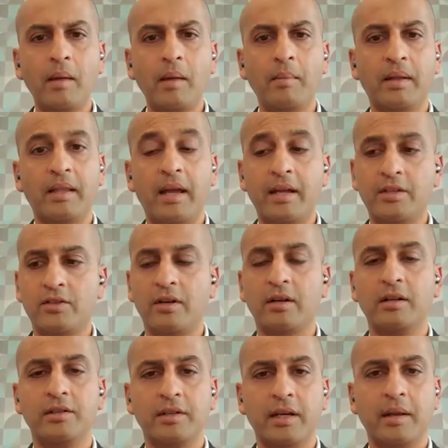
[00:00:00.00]
But they
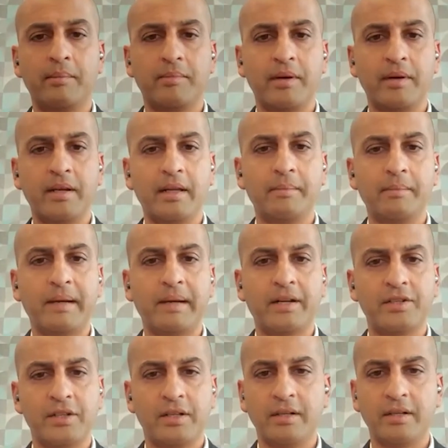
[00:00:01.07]
struggle to get printing and
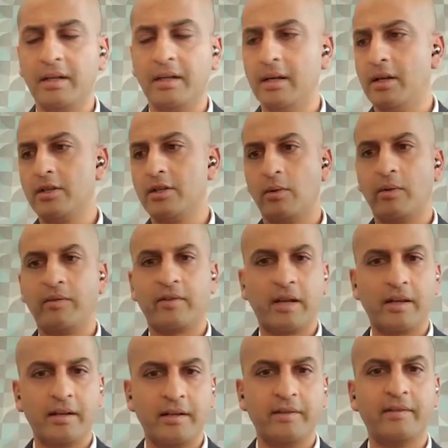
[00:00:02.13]
packaging. So we've
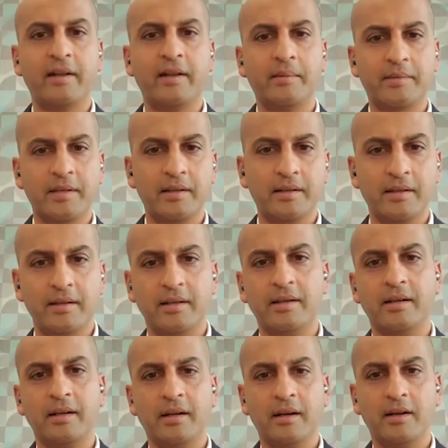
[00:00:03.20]
kind of developed
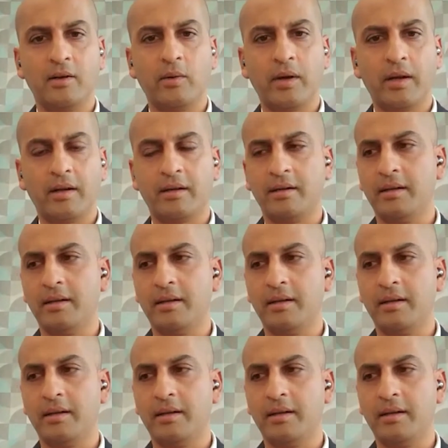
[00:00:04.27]
a quick